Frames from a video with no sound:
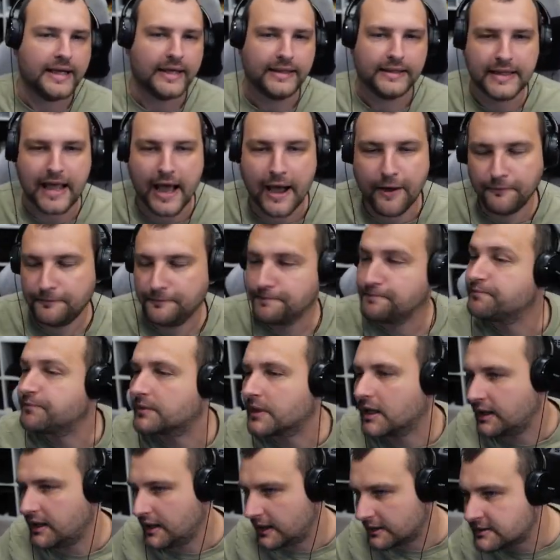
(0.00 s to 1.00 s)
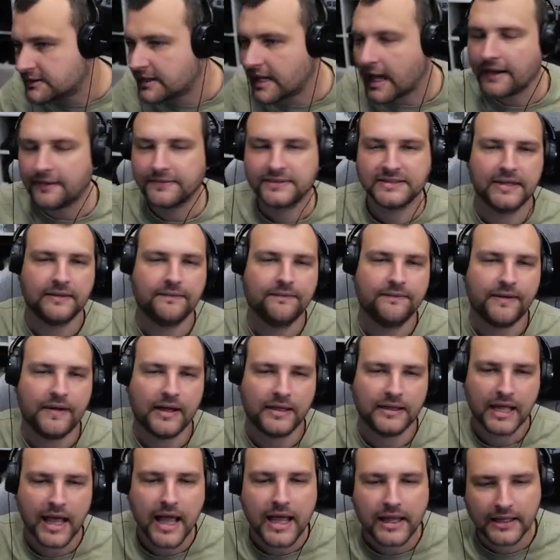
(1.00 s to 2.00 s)
Now, let's have some
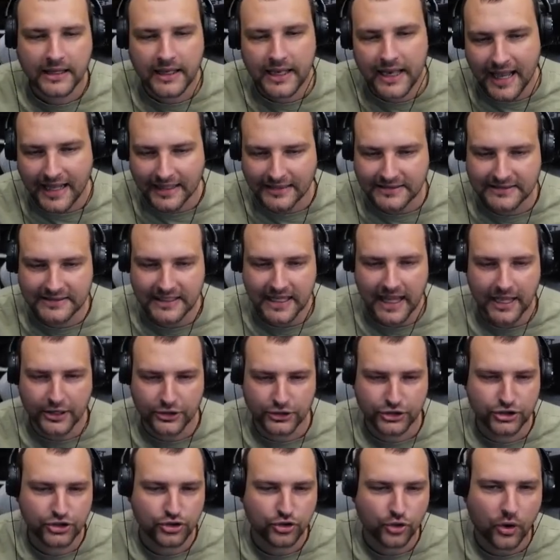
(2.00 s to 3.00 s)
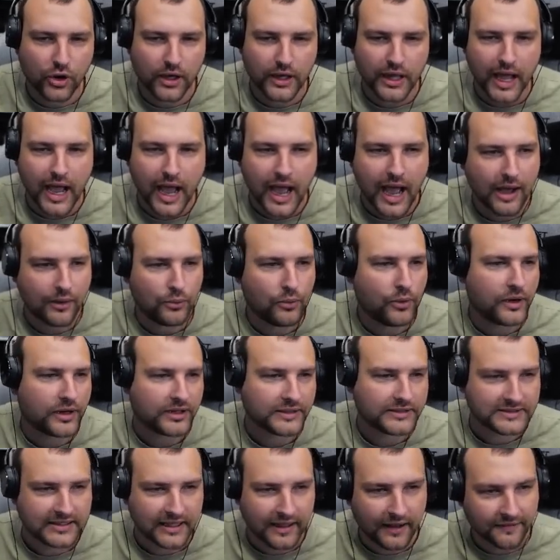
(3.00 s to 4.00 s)
fun and let's enjoy
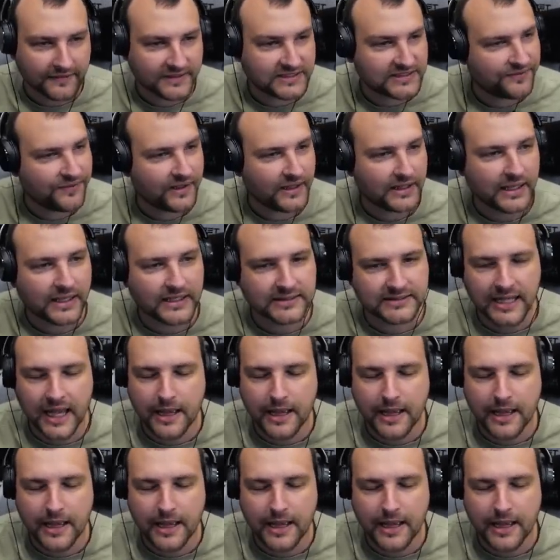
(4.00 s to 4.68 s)
ourselves, fellas.